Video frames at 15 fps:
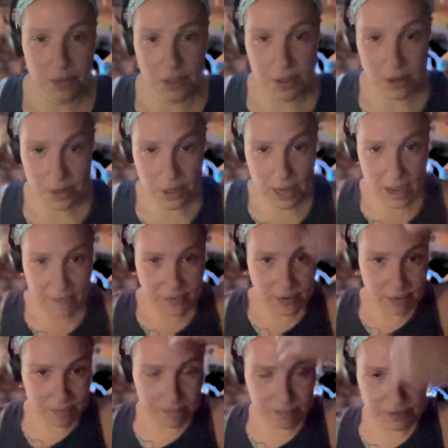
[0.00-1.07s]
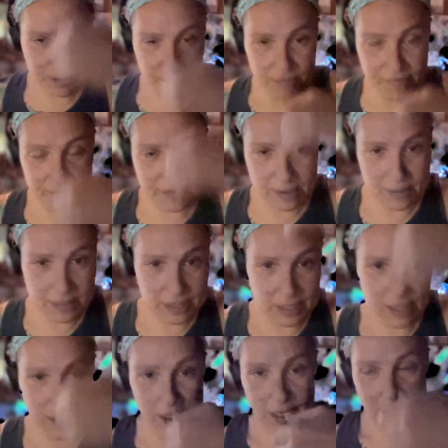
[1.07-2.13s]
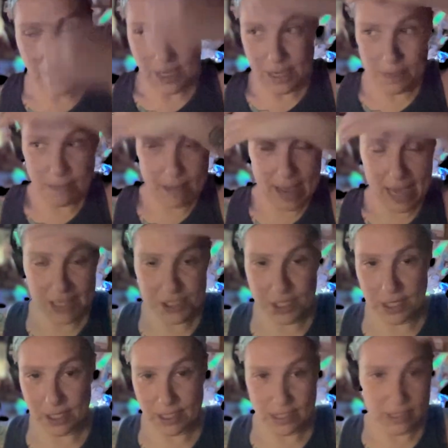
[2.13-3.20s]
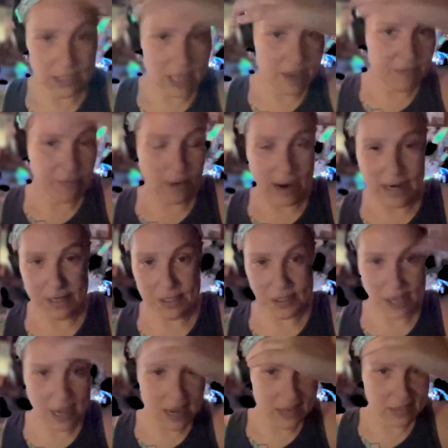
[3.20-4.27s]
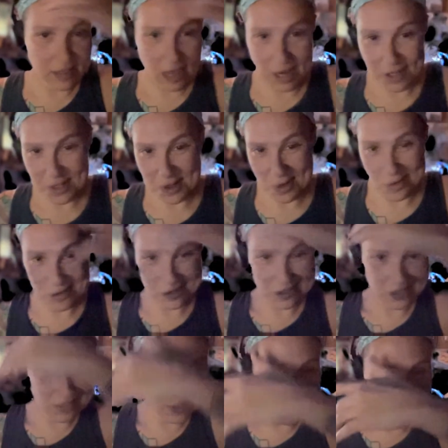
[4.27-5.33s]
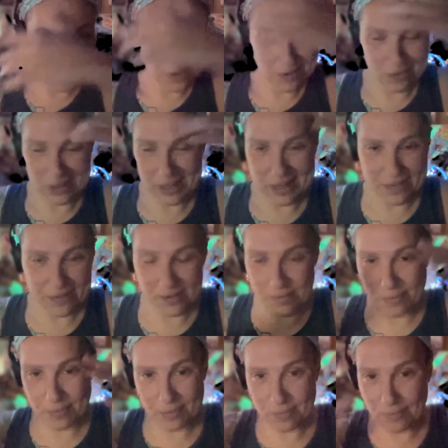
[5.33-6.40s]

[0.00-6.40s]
you know, you have the feminine and masculine, left, right side, logical, you know, whatever,